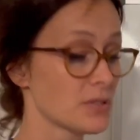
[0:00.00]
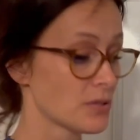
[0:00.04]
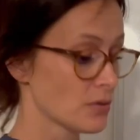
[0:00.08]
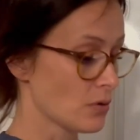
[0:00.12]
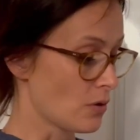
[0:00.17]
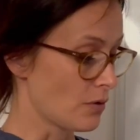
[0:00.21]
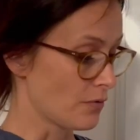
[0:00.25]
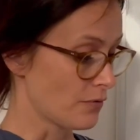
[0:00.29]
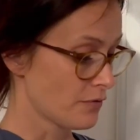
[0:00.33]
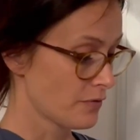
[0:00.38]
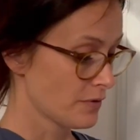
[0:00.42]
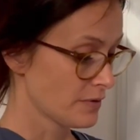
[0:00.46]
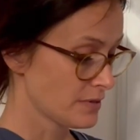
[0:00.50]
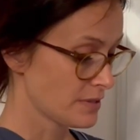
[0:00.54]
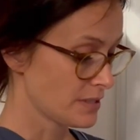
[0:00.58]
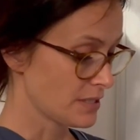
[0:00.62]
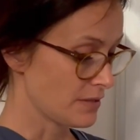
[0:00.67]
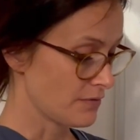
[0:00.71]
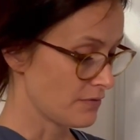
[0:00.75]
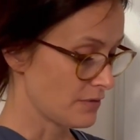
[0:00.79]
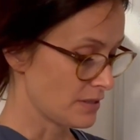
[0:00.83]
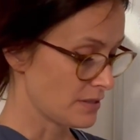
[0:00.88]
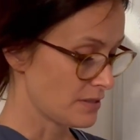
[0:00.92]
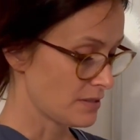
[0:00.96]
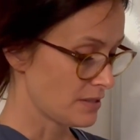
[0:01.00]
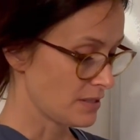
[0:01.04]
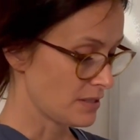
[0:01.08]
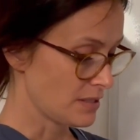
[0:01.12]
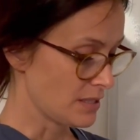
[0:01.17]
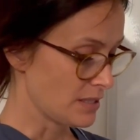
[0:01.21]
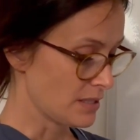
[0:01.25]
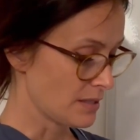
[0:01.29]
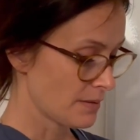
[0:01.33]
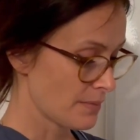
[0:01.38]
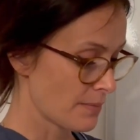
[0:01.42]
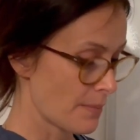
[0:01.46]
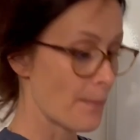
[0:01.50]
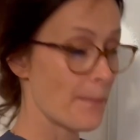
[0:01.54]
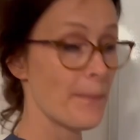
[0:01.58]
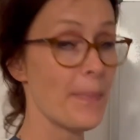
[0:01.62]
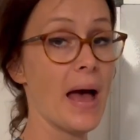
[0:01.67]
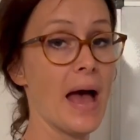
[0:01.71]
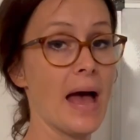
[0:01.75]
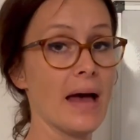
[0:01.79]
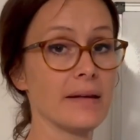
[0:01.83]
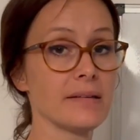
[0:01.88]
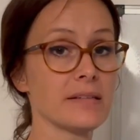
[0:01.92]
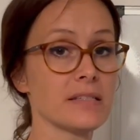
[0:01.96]
of TVT
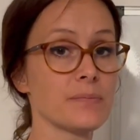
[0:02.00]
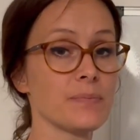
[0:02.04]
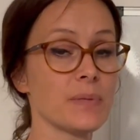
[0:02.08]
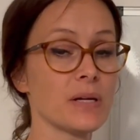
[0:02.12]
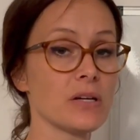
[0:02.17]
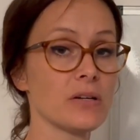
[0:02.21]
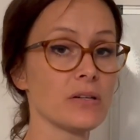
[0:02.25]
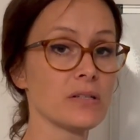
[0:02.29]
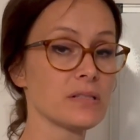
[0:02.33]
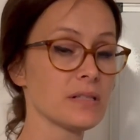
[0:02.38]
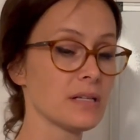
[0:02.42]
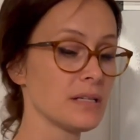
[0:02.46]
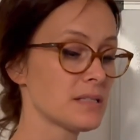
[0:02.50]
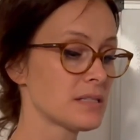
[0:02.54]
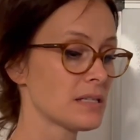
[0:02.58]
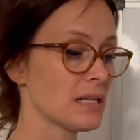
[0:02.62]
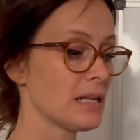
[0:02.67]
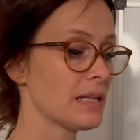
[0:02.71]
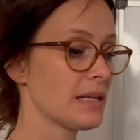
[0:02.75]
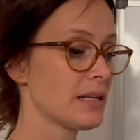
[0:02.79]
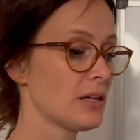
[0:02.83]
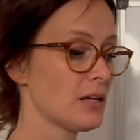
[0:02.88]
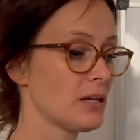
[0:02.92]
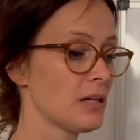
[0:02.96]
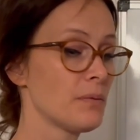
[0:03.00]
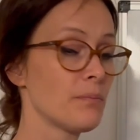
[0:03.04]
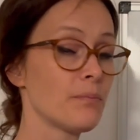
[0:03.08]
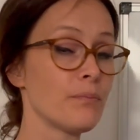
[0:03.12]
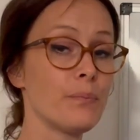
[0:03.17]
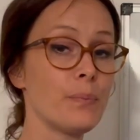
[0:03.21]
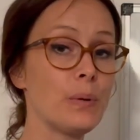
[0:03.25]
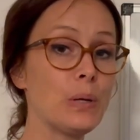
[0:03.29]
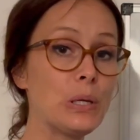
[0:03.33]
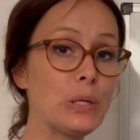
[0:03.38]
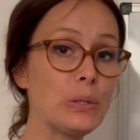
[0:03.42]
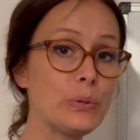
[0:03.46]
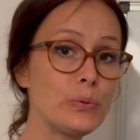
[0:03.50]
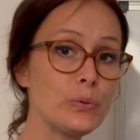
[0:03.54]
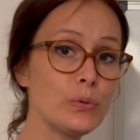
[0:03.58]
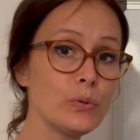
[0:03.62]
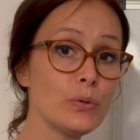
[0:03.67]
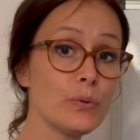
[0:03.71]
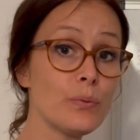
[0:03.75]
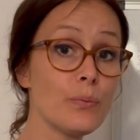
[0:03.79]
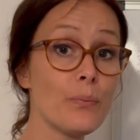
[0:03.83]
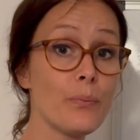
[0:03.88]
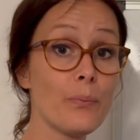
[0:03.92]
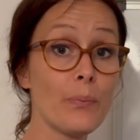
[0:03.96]
bands, because it's a little
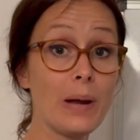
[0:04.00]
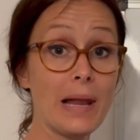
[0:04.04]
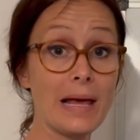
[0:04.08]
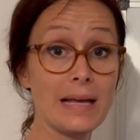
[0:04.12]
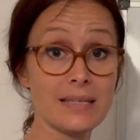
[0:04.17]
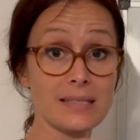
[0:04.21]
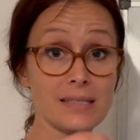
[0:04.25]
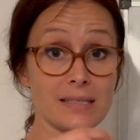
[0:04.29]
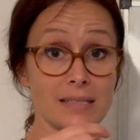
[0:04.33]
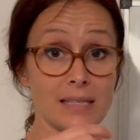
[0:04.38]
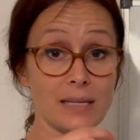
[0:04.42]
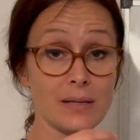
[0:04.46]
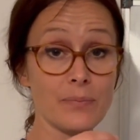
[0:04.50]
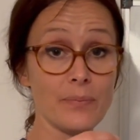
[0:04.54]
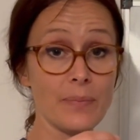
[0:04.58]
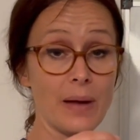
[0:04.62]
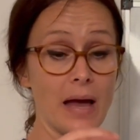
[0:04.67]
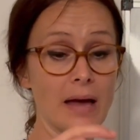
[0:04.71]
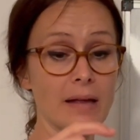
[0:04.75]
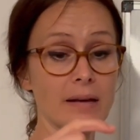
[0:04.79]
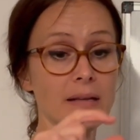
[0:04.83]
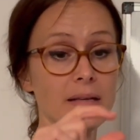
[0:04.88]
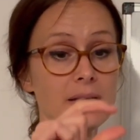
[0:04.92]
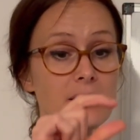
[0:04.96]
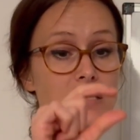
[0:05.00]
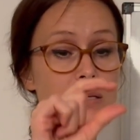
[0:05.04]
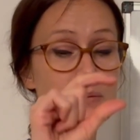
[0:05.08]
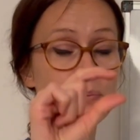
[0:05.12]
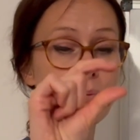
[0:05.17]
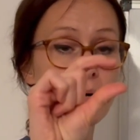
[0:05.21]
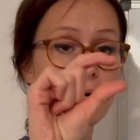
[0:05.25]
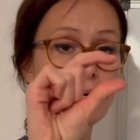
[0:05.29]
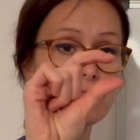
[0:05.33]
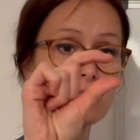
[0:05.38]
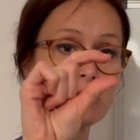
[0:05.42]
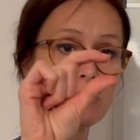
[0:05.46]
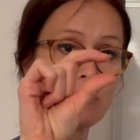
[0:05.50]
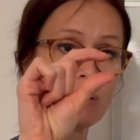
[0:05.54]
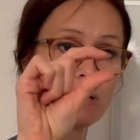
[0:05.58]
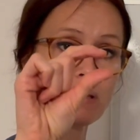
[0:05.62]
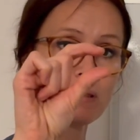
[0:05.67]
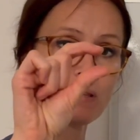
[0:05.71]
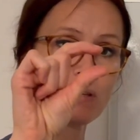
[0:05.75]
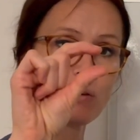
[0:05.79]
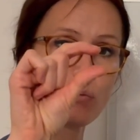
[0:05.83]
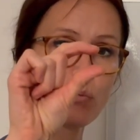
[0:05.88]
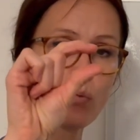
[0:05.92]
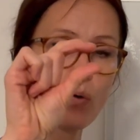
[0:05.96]
blue plastic band. It's
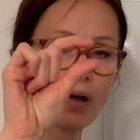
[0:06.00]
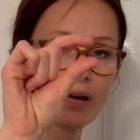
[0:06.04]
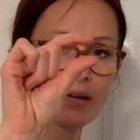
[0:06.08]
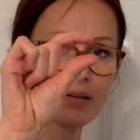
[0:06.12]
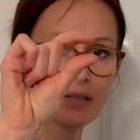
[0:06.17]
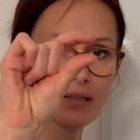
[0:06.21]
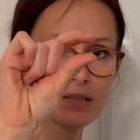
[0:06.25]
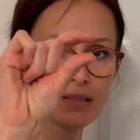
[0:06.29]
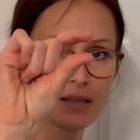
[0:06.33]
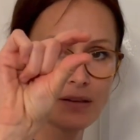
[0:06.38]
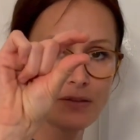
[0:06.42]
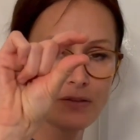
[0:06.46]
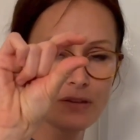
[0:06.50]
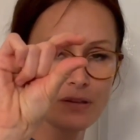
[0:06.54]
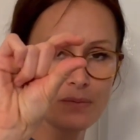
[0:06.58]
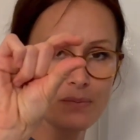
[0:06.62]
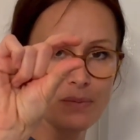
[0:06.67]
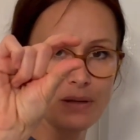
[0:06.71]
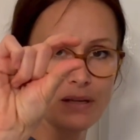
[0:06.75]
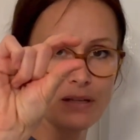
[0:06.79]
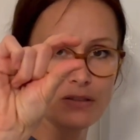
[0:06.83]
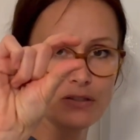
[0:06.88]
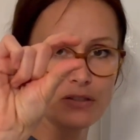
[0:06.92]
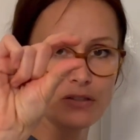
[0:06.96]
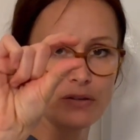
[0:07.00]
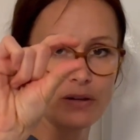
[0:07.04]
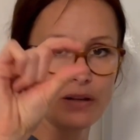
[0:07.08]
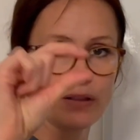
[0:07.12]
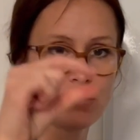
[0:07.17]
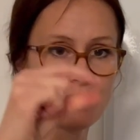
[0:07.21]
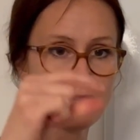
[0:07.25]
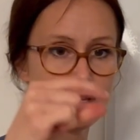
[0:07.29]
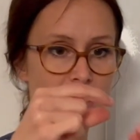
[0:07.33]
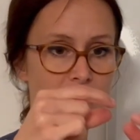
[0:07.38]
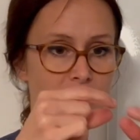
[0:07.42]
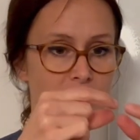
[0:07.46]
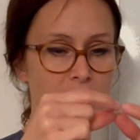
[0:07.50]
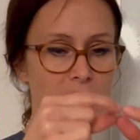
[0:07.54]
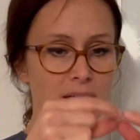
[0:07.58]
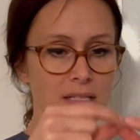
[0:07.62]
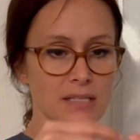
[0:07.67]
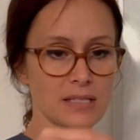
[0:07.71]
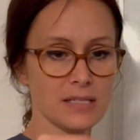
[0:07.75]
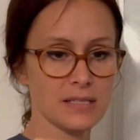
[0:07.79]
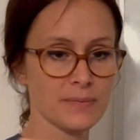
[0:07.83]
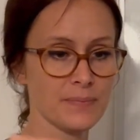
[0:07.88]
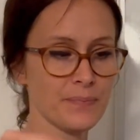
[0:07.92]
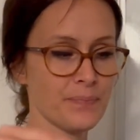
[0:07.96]
approximately 1 centimeter in
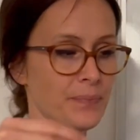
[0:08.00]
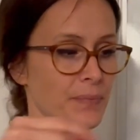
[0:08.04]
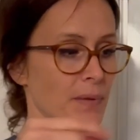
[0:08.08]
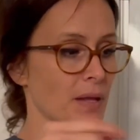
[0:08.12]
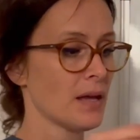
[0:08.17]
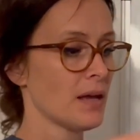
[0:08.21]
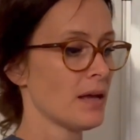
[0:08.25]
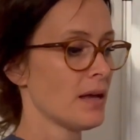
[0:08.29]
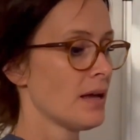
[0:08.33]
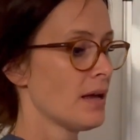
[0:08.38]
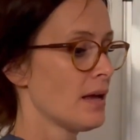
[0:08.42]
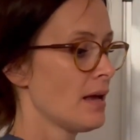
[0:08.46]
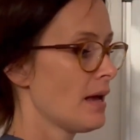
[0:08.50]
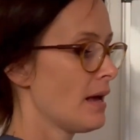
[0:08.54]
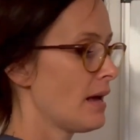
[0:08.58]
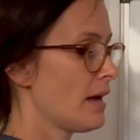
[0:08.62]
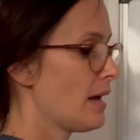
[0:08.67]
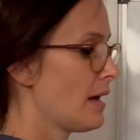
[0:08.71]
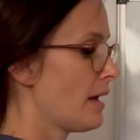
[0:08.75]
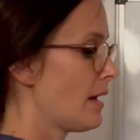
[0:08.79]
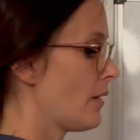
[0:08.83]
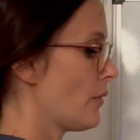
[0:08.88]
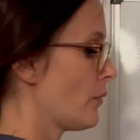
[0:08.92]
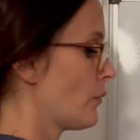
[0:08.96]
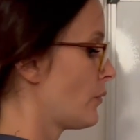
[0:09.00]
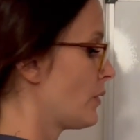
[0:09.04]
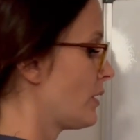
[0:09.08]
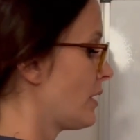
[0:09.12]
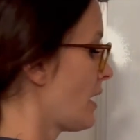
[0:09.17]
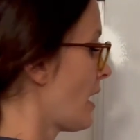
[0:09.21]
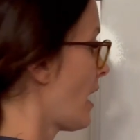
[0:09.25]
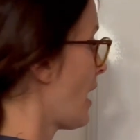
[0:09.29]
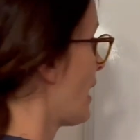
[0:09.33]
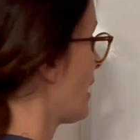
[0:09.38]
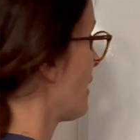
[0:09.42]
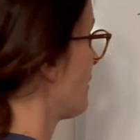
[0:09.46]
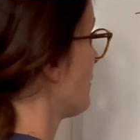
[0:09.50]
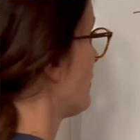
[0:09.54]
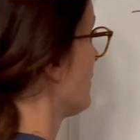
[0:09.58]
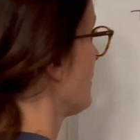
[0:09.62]
thickness. We have